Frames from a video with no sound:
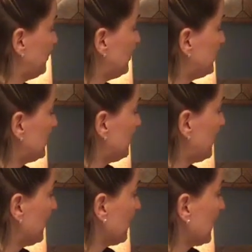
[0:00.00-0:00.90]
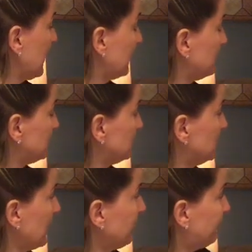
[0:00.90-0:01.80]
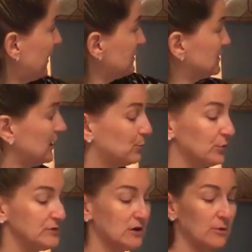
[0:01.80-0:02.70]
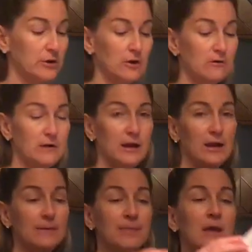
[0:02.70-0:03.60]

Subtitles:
put it up on our calendar. Look how fast April's going already.